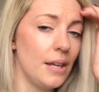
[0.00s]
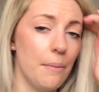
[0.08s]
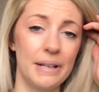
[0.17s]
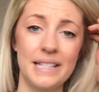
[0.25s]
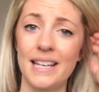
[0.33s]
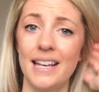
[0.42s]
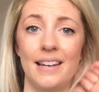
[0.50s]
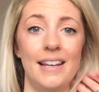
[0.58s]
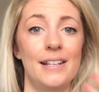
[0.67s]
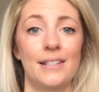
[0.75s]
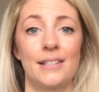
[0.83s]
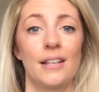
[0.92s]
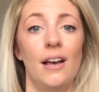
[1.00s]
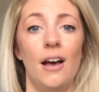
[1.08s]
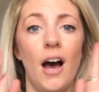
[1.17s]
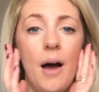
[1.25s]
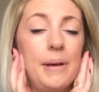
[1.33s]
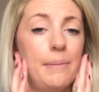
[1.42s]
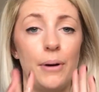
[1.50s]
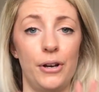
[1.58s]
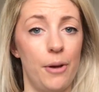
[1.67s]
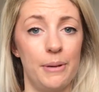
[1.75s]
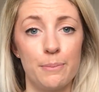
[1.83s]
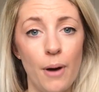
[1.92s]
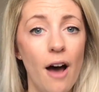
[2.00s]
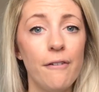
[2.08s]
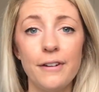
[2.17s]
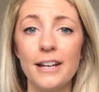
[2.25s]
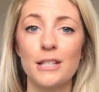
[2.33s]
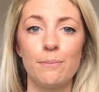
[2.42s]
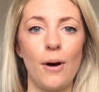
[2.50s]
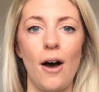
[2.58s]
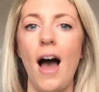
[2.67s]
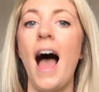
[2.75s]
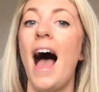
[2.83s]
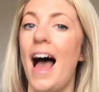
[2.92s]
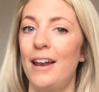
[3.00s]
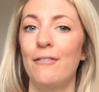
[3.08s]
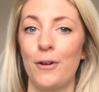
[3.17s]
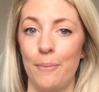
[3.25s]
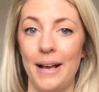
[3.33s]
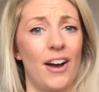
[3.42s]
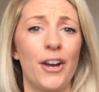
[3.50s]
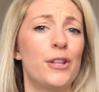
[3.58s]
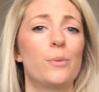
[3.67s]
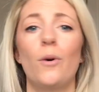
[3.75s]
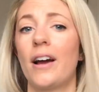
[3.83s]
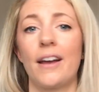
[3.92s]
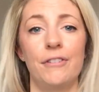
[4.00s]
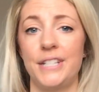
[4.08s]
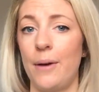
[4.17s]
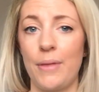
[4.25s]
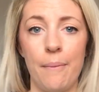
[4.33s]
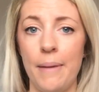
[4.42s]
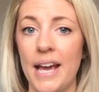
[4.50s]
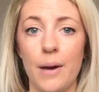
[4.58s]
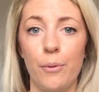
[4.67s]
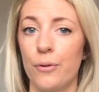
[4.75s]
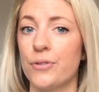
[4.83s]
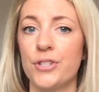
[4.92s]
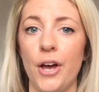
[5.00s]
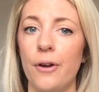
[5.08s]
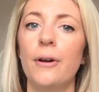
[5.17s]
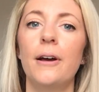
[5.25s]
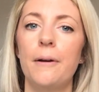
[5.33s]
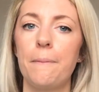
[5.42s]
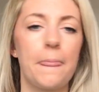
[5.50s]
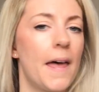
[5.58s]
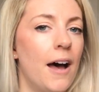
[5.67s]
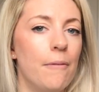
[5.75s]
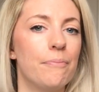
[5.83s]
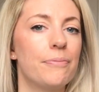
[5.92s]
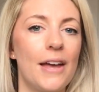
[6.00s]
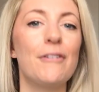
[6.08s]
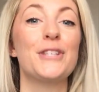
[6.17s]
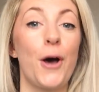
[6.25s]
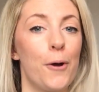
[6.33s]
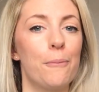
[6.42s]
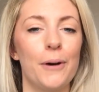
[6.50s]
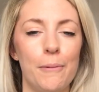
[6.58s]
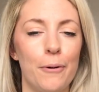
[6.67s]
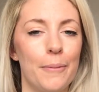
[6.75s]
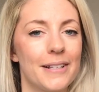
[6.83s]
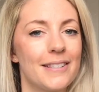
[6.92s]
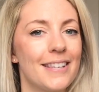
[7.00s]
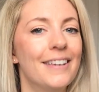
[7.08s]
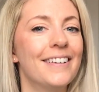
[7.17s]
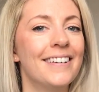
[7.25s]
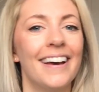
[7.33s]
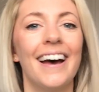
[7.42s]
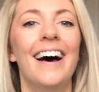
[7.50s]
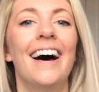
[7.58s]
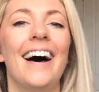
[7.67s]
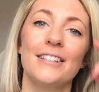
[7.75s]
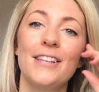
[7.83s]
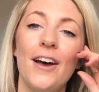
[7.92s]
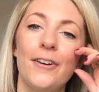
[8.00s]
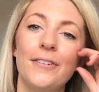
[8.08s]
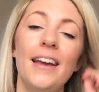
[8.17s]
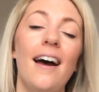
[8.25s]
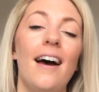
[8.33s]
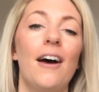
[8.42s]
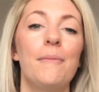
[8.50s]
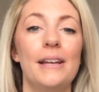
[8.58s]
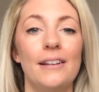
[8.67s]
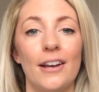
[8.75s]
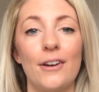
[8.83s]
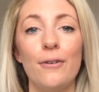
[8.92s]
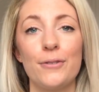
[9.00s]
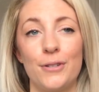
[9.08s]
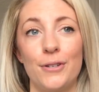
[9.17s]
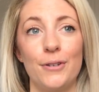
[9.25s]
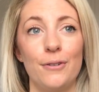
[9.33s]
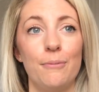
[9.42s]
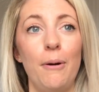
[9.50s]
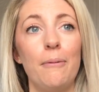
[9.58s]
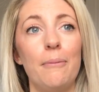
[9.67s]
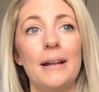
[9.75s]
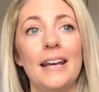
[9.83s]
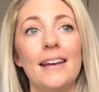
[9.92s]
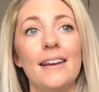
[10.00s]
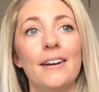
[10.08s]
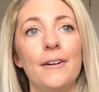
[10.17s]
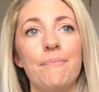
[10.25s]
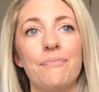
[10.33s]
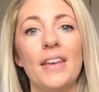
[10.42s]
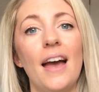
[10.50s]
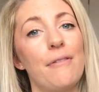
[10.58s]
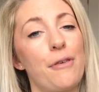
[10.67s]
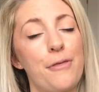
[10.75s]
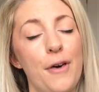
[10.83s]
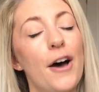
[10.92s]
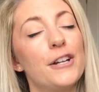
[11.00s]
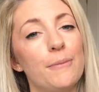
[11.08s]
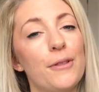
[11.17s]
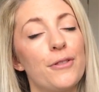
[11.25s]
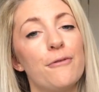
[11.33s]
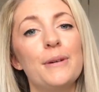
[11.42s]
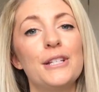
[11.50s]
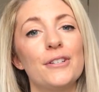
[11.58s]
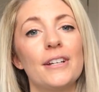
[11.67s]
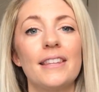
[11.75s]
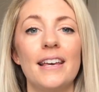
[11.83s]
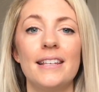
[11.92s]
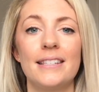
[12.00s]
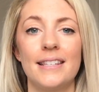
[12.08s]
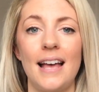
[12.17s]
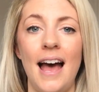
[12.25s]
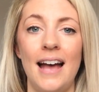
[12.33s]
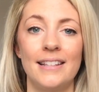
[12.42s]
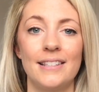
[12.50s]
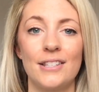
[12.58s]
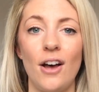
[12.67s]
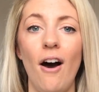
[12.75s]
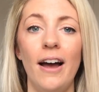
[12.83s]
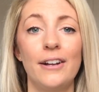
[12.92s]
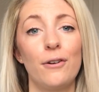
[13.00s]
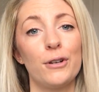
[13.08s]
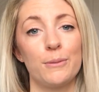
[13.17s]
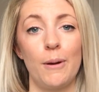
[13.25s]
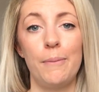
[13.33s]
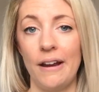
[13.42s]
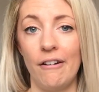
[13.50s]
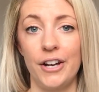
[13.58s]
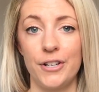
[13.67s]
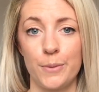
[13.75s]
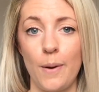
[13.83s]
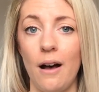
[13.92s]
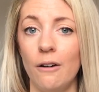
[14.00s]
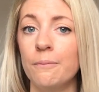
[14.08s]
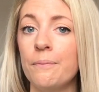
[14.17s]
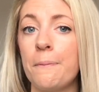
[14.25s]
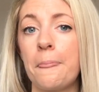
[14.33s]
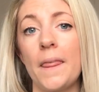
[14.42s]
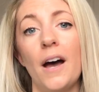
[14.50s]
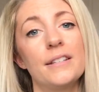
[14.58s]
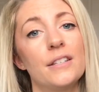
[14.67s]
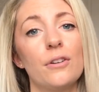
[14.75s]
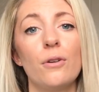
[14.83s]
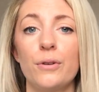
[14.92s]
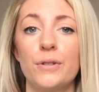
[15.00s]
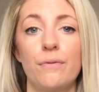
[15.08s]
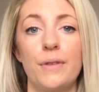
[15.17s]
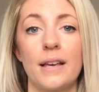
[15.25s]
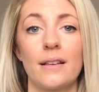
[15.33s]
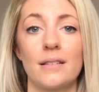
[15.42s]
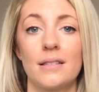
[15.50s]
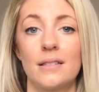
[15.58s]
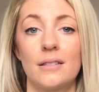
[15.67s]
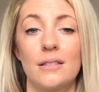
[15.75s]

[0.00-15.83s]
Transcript: my skin is, I mean, by no means perfect, but a hell of a lot better. I go to work every day without makeup on, so there is hope, I promise. So yeah, I mean, I got to probably, the third month of me doing this, and I had lost my period as well. I'd done lots of things